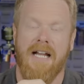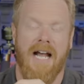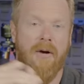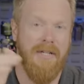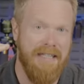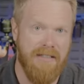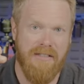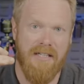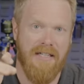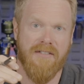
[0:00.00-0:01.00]
how
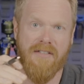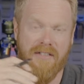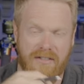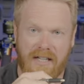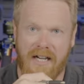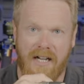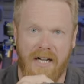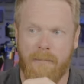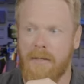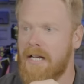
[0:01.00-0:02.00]
easy it is to set
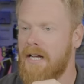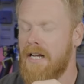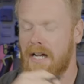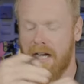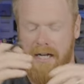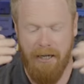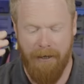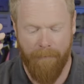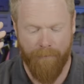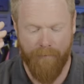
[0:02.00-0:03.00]
up. Um,